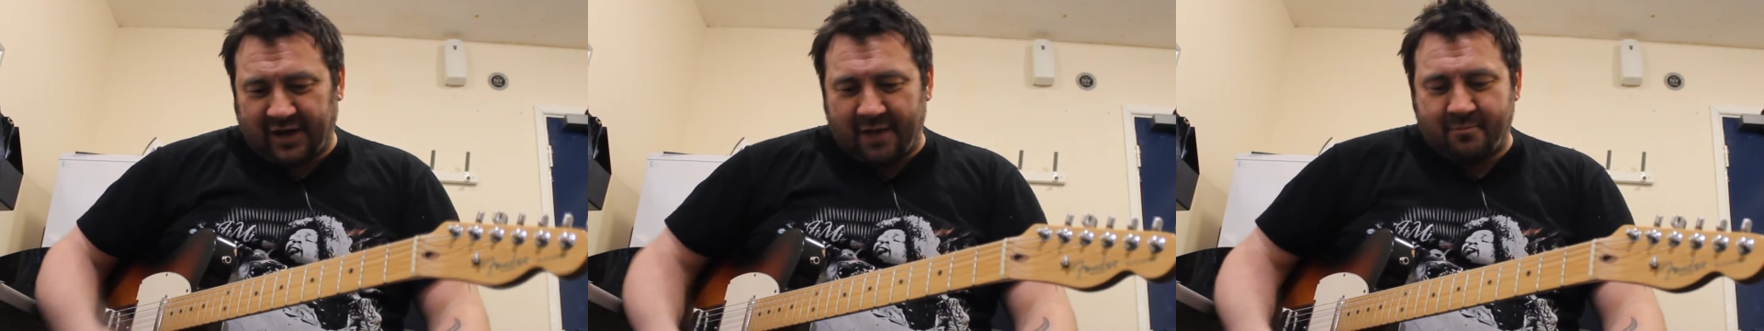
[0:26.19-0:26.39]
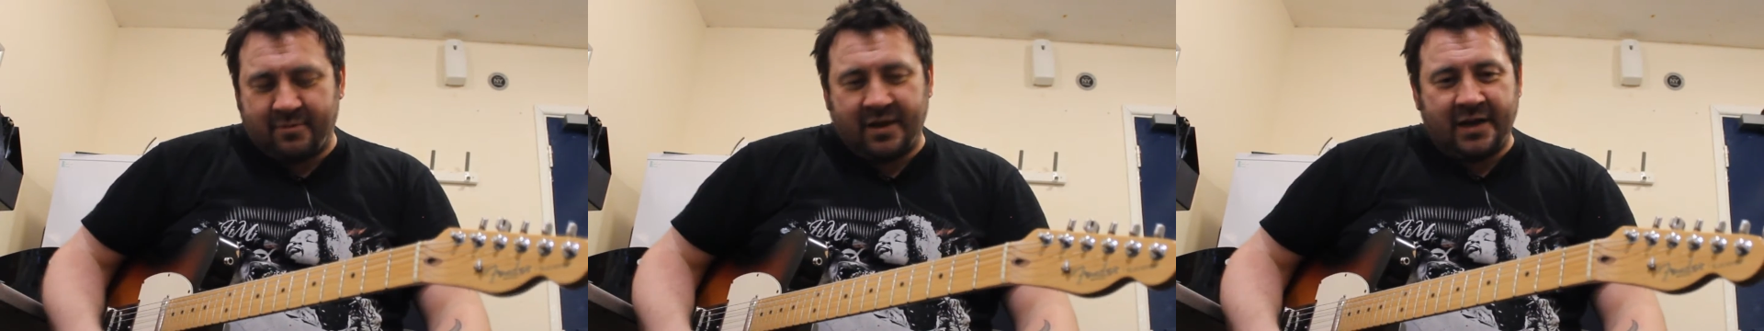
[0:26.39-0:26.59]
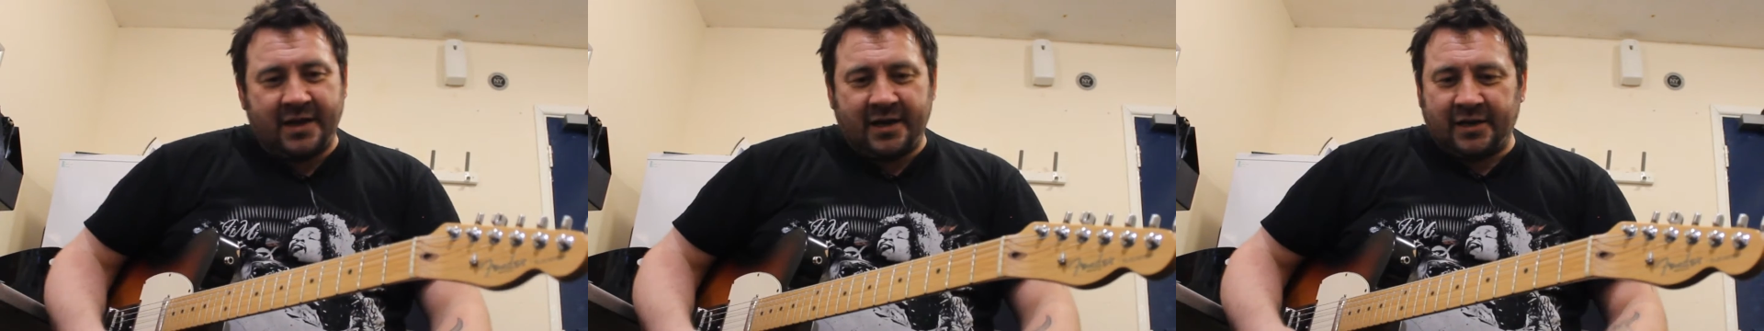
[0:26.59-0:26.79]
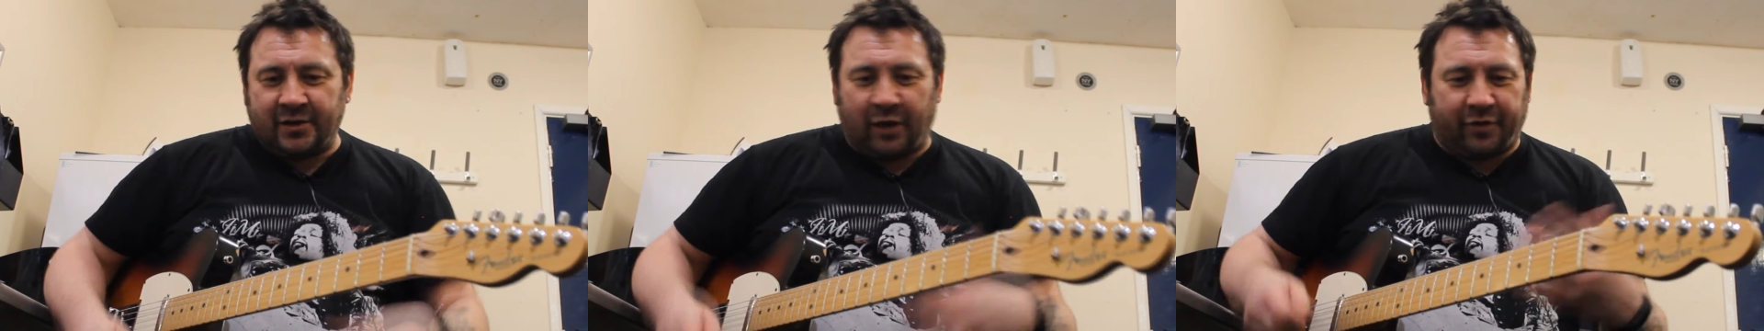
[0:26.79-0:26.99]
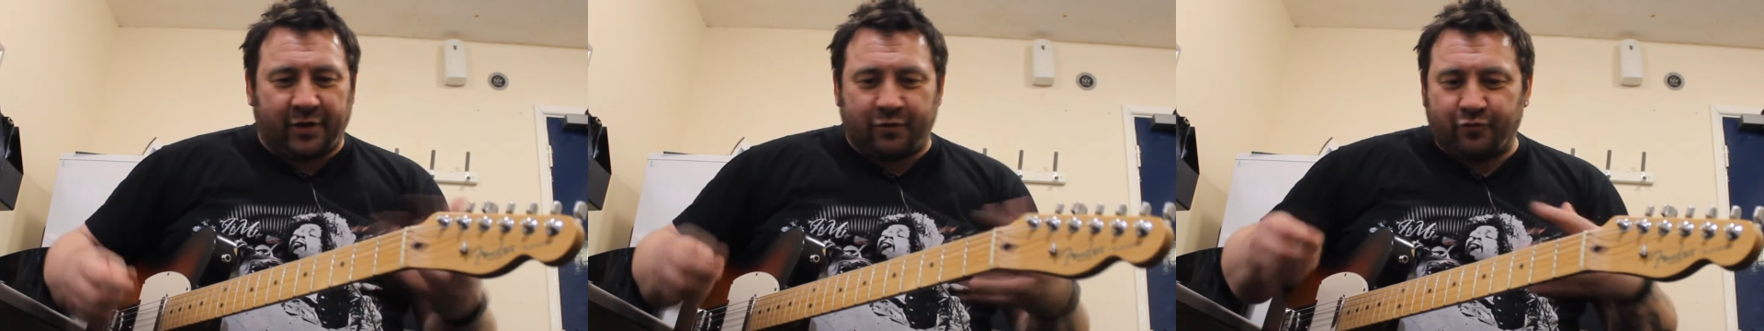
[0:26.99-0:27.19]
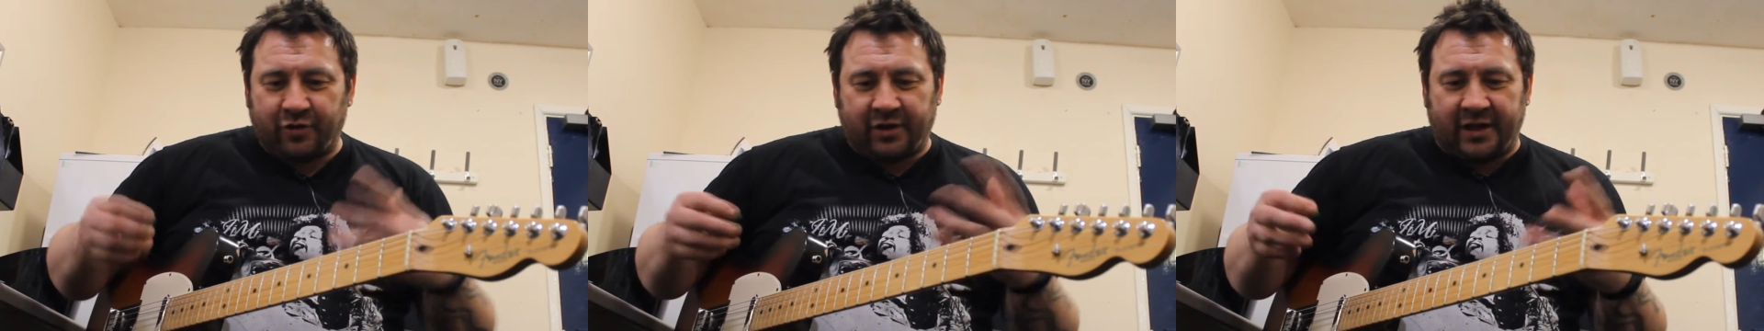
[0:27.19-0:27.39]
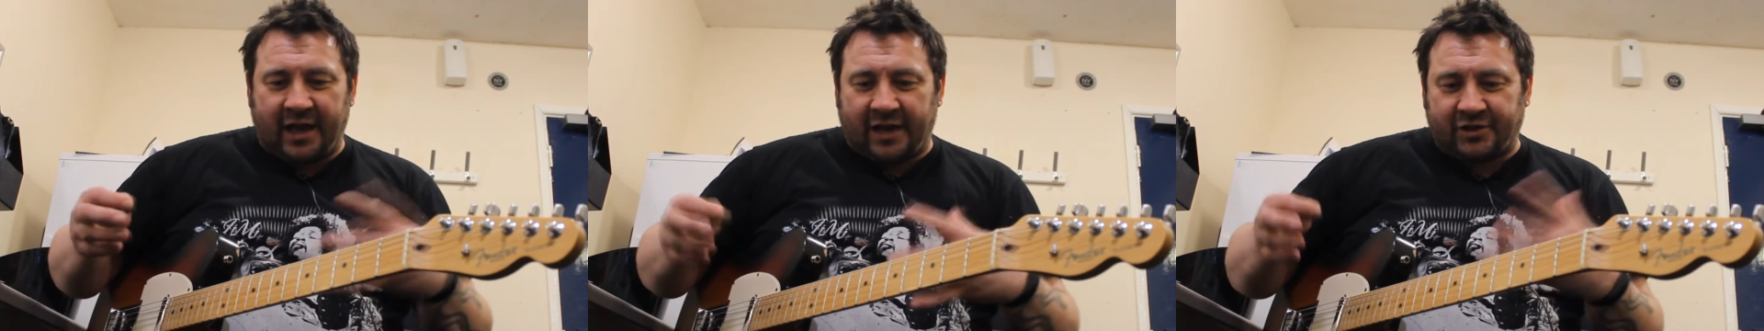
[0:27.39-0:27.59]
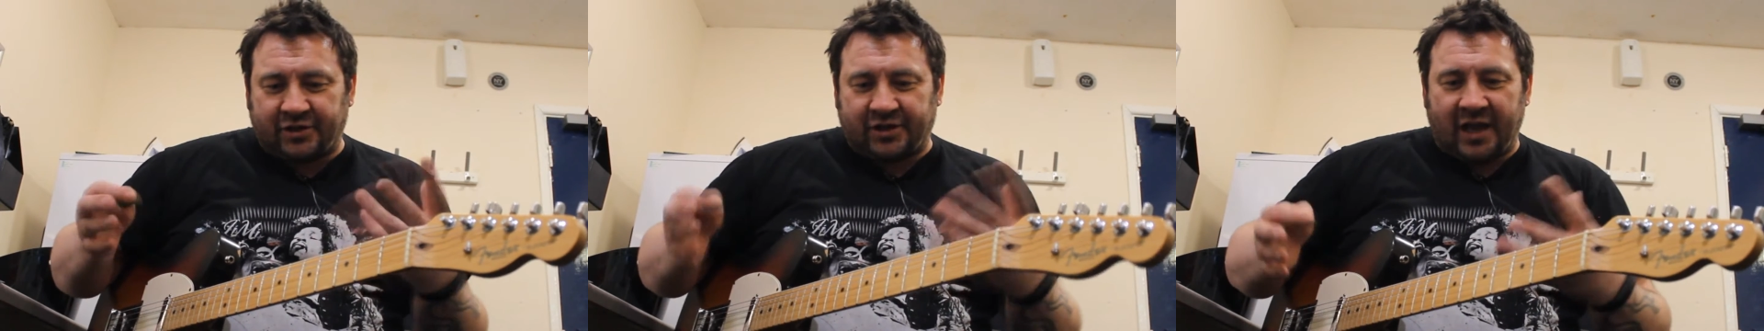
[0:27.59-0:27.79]
Nothing really.
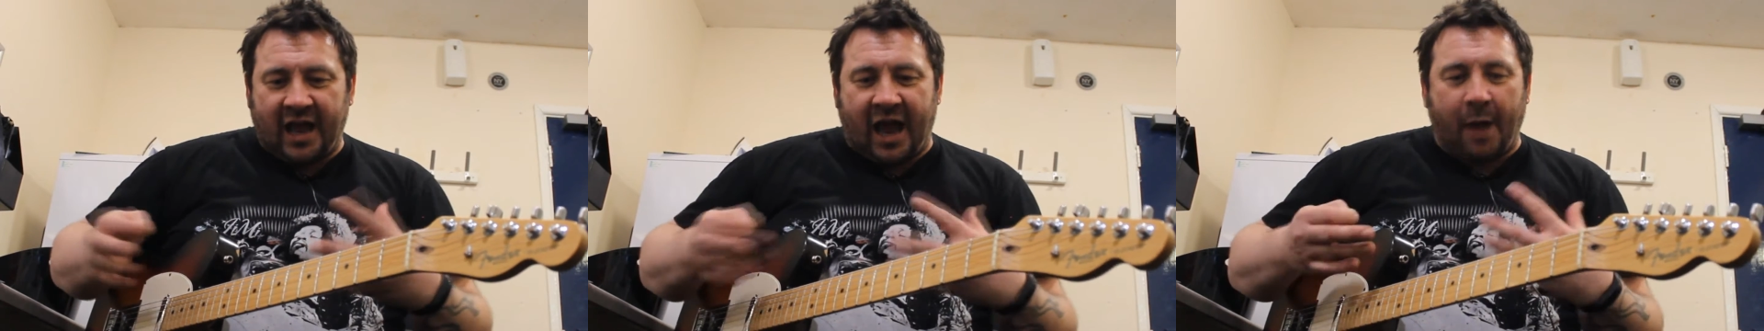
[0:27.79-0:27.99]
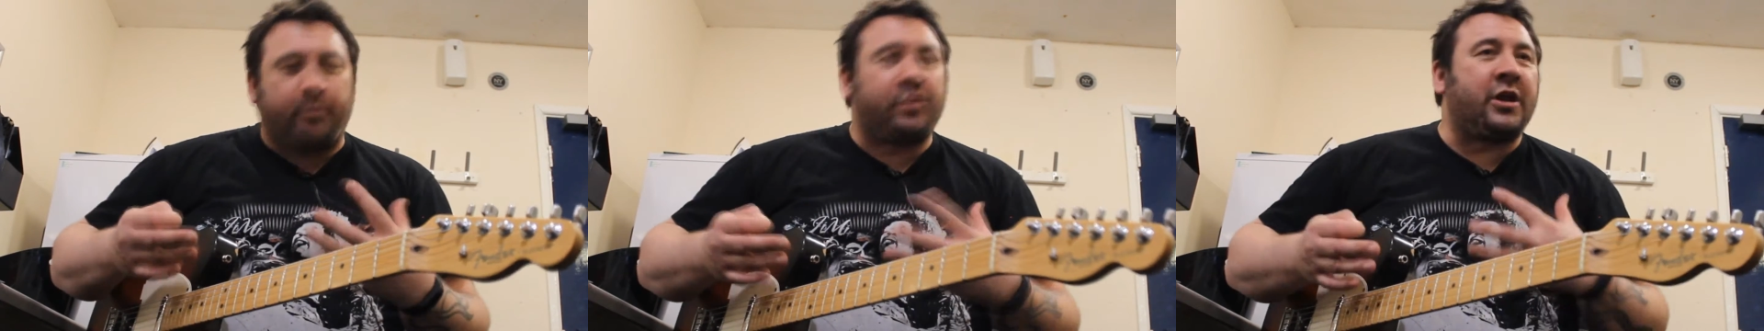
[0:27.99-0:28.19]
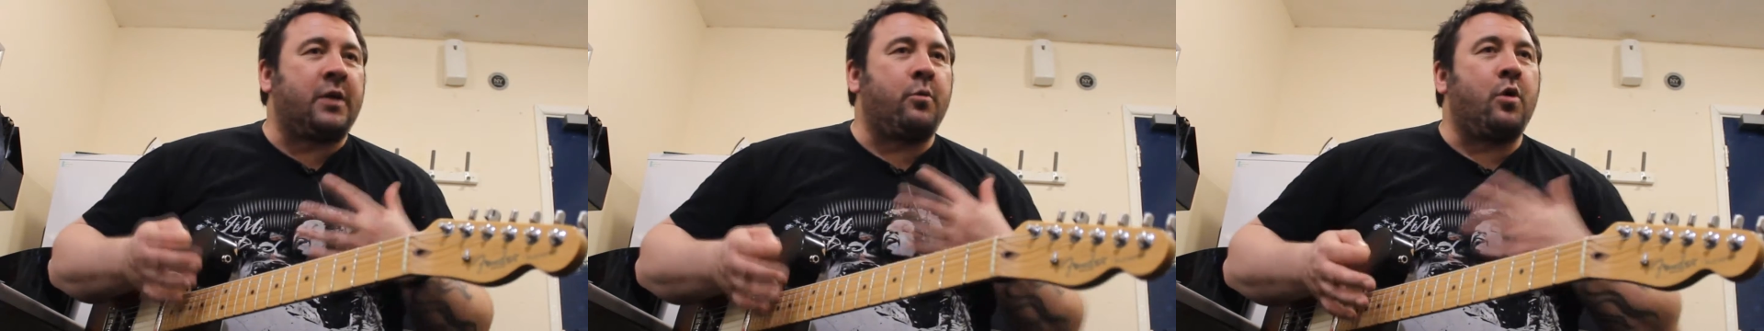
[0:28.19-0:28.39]
I play